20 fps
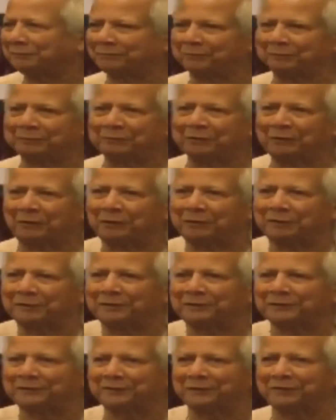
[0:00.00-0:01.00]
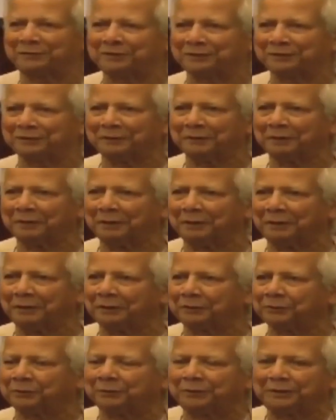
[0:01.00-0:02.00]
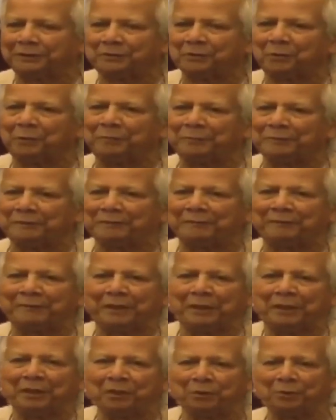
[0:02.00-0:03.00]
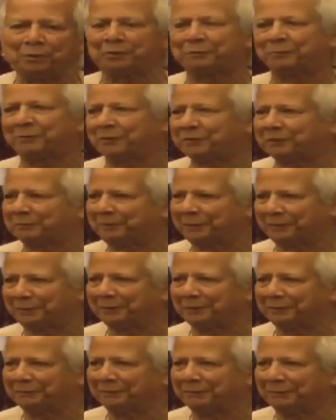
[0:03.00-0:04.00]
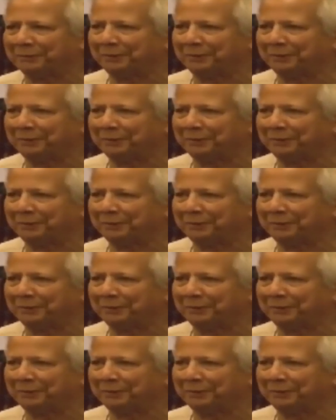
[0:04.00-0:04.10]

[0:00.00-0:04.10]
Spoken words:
for all this region. So this opens up a huge possibility.